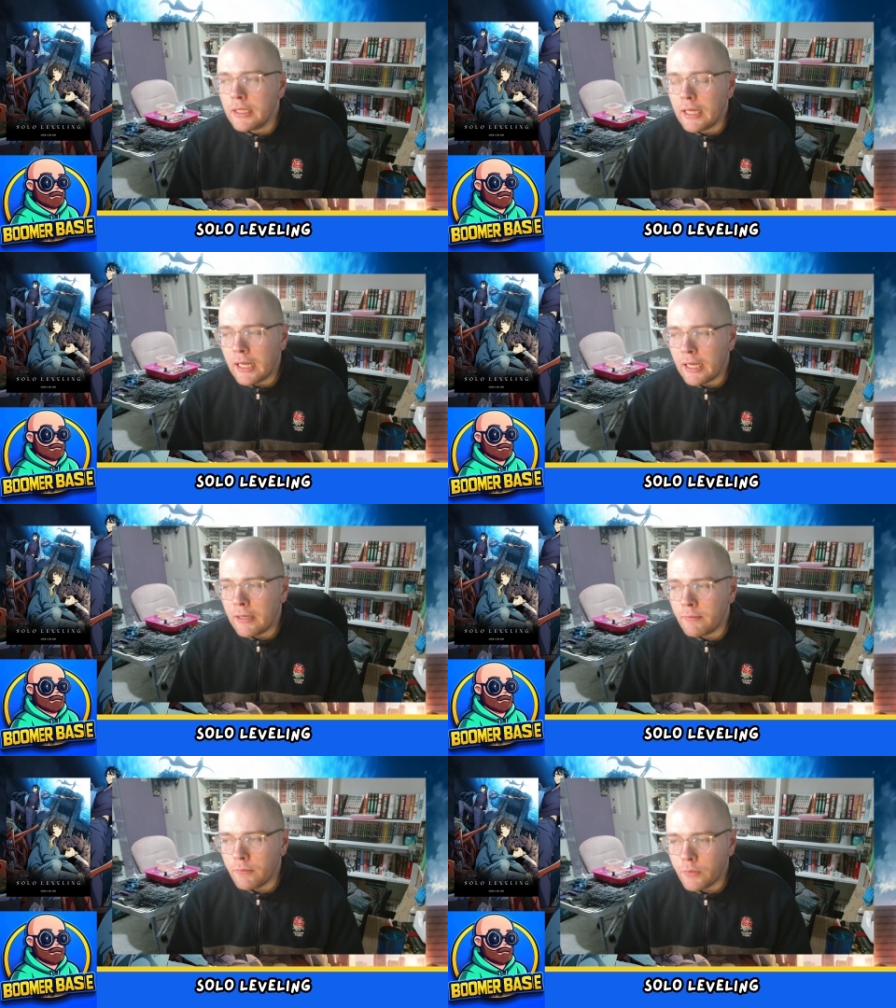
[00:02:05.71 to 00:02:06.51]

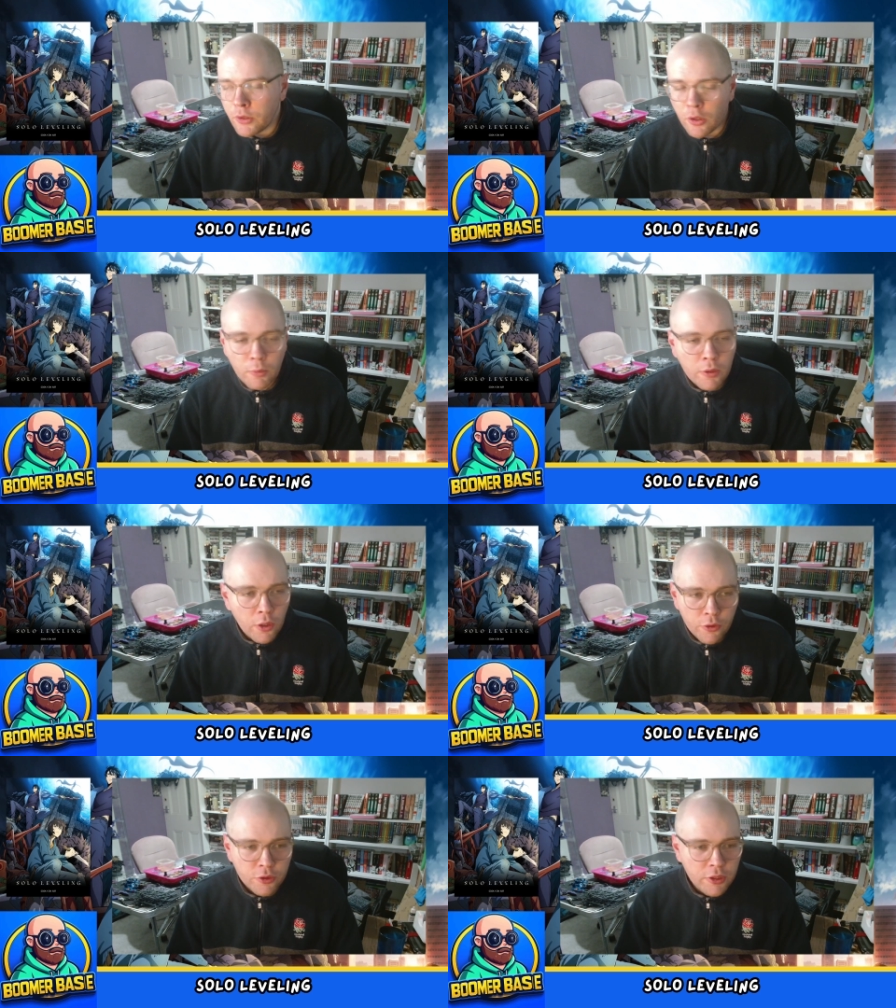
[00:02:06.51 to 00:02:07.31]
You know, we got
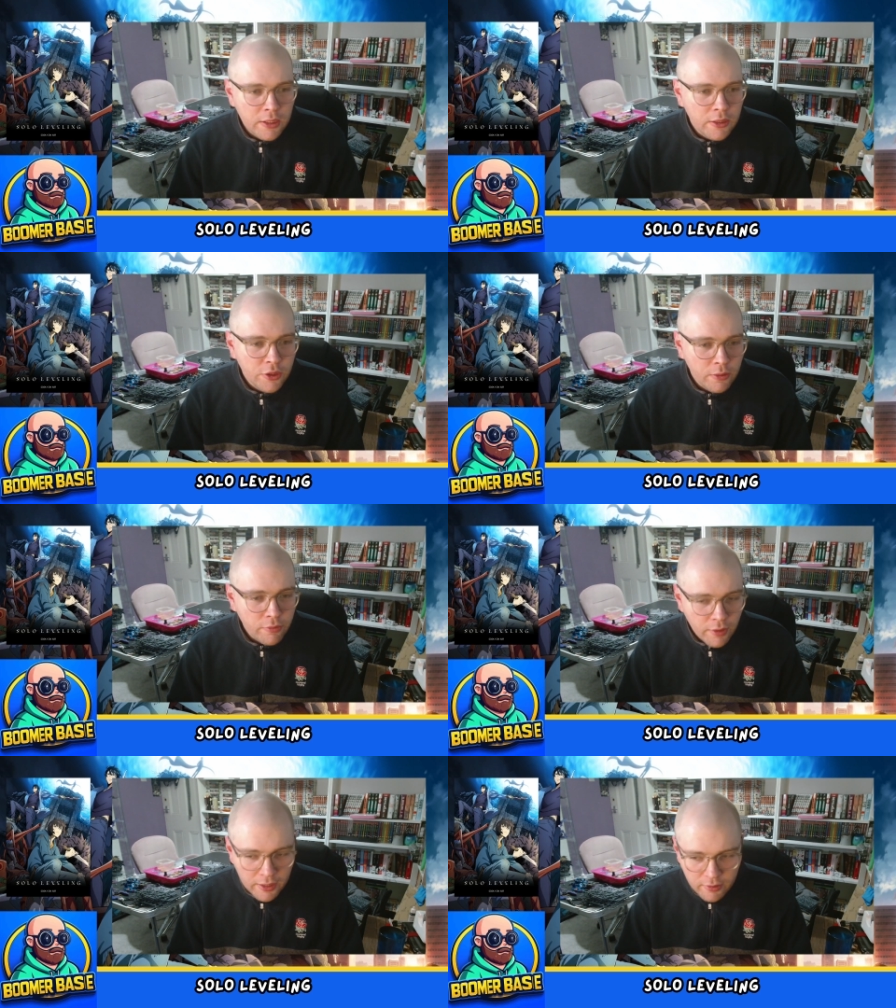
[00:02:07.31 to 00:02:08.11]
to see Jin
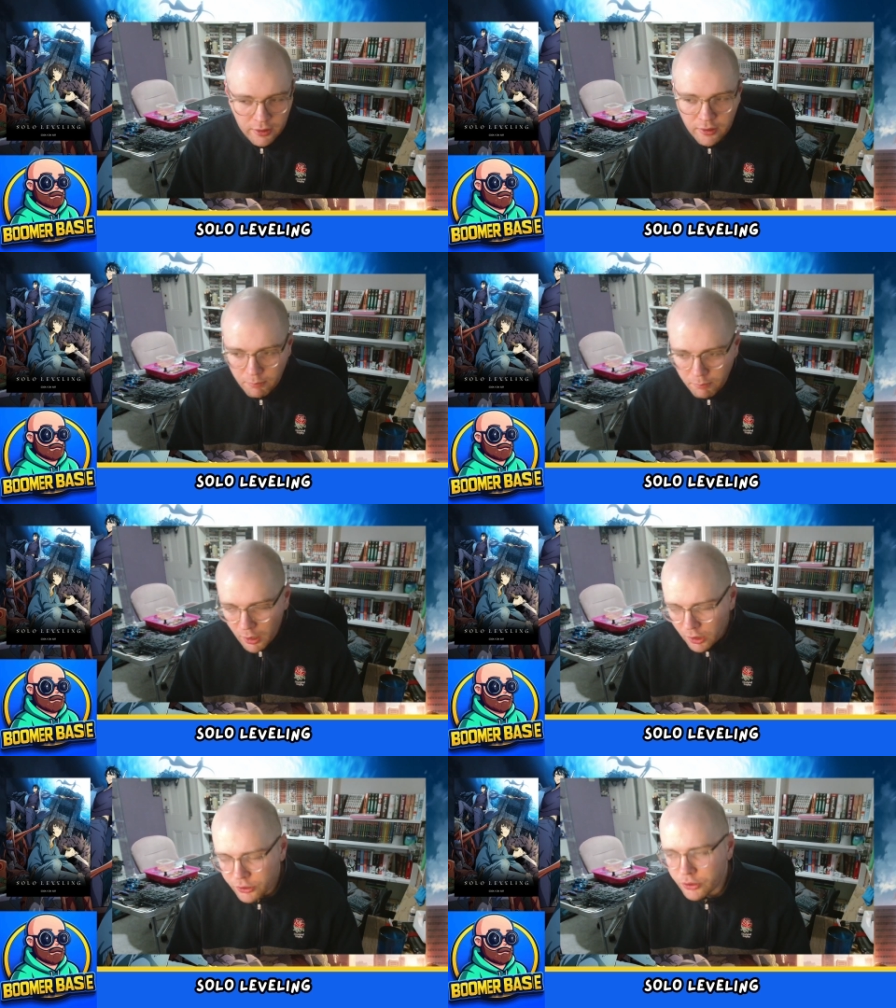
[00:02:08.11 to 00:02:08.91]
fighting the
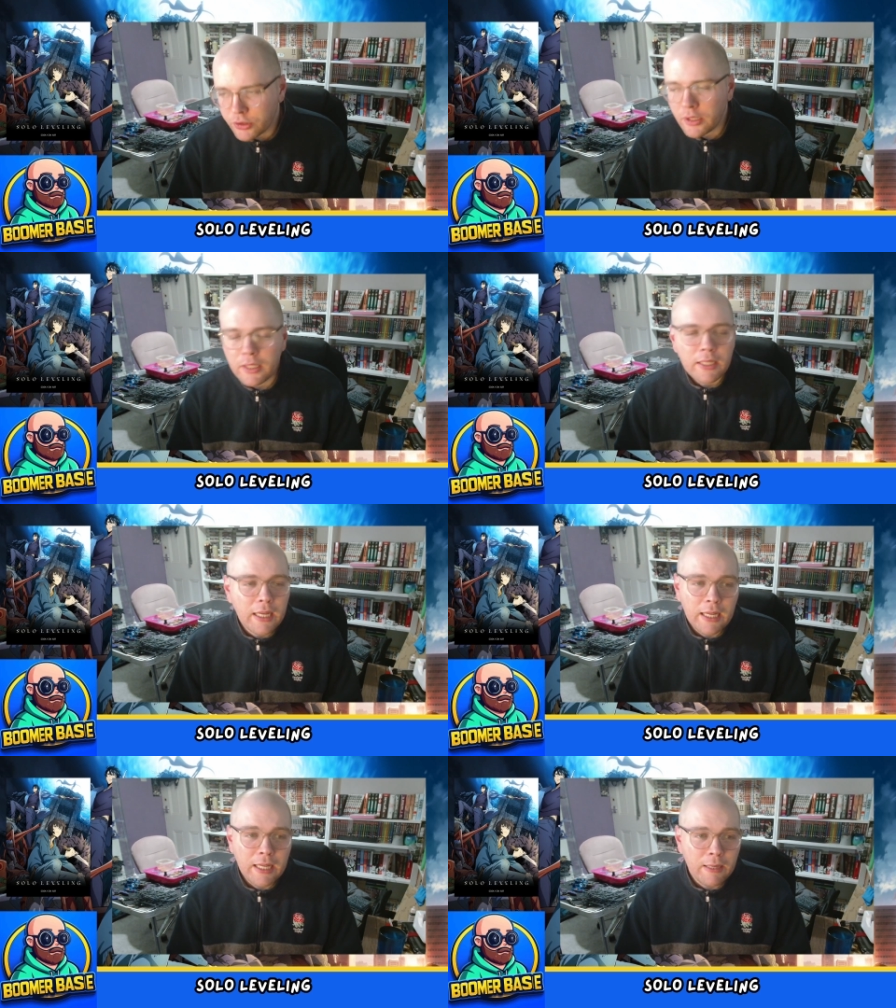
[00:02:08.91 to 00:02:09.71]
boss.
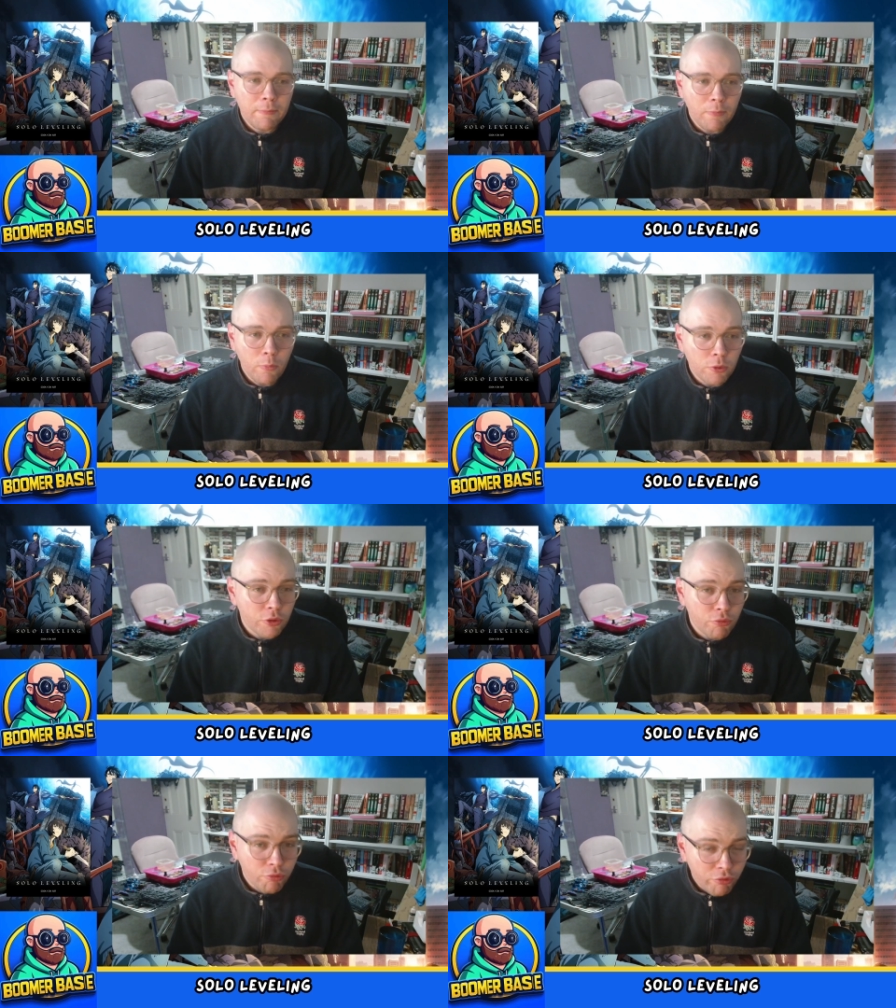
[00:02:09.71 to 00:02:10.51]
Was a
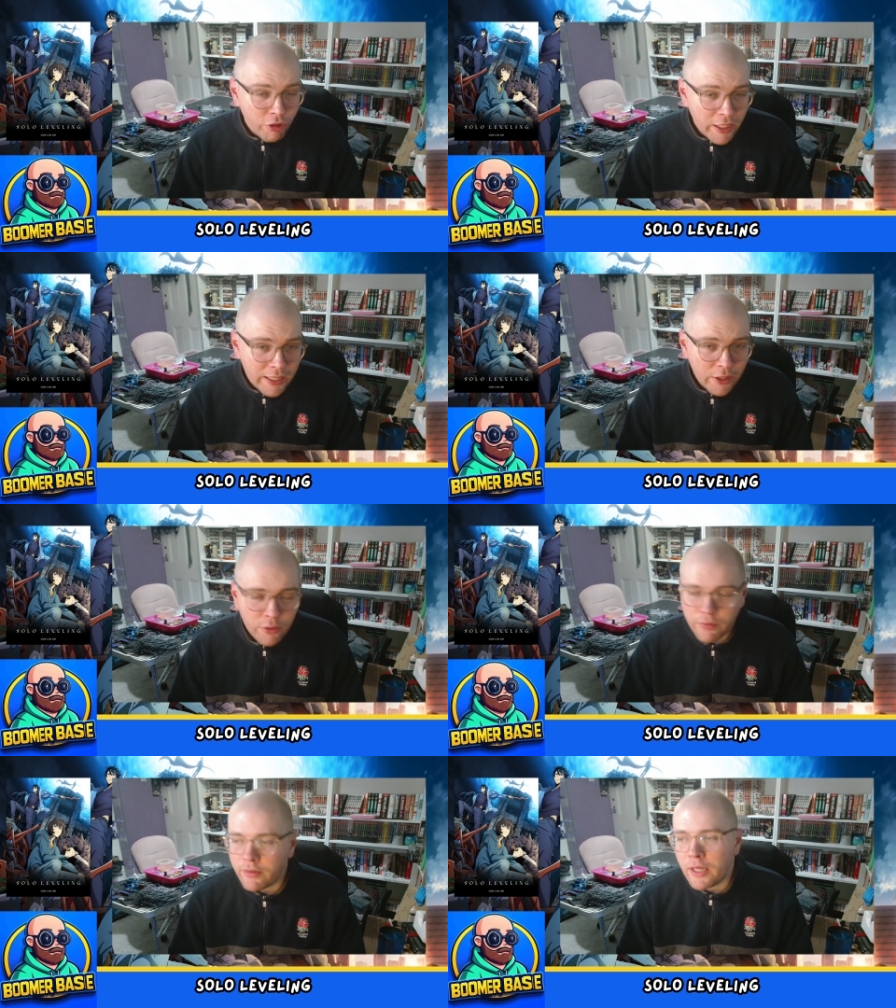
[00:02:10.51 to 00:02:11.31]
really good
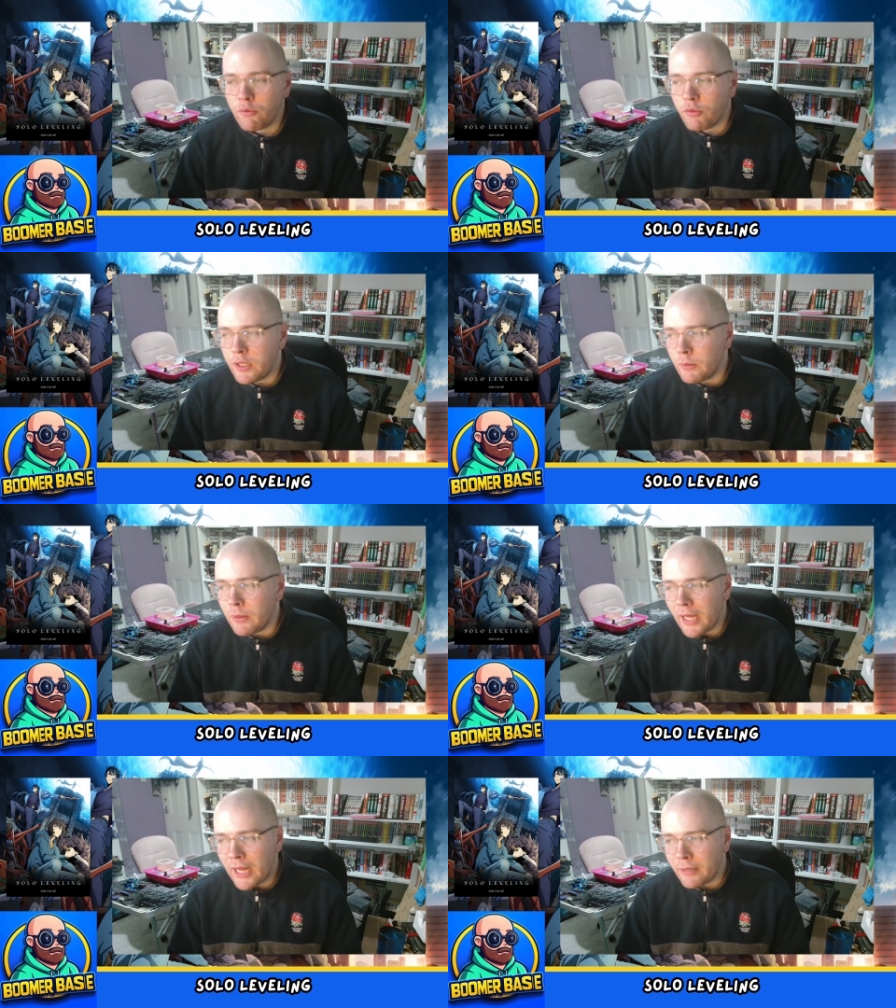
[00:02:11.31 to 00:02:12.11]
fight, really
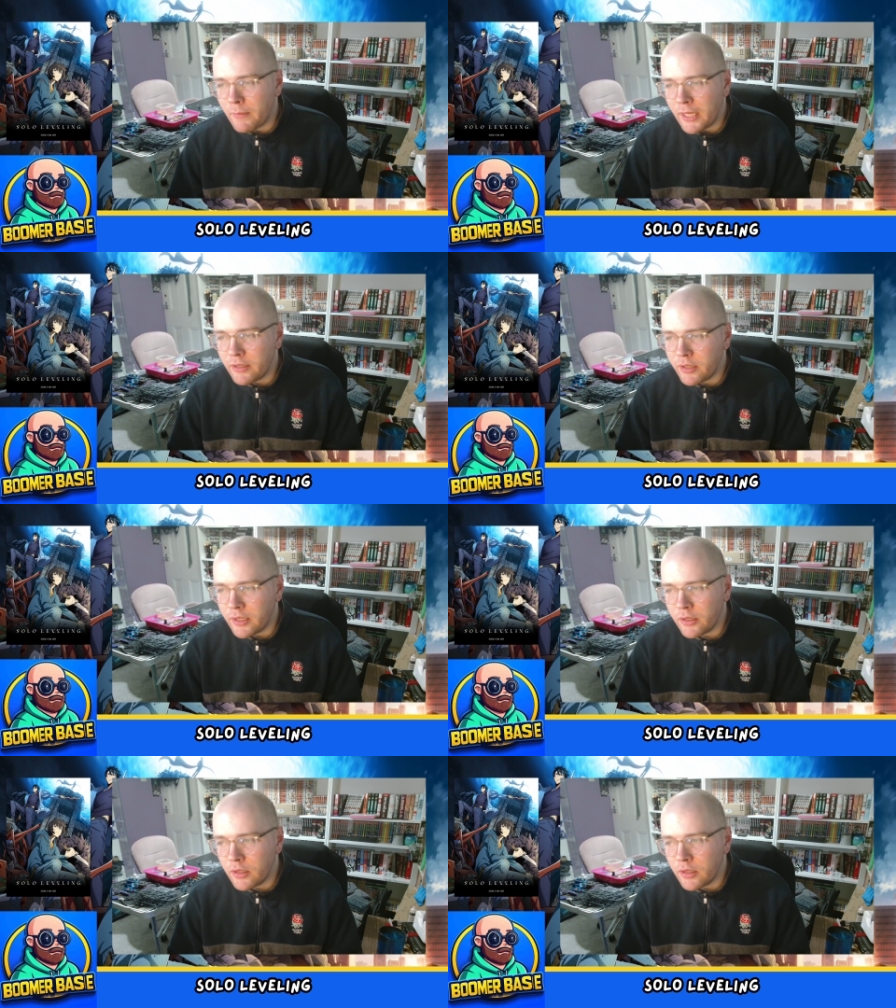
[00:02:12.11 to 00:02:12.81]
well animated.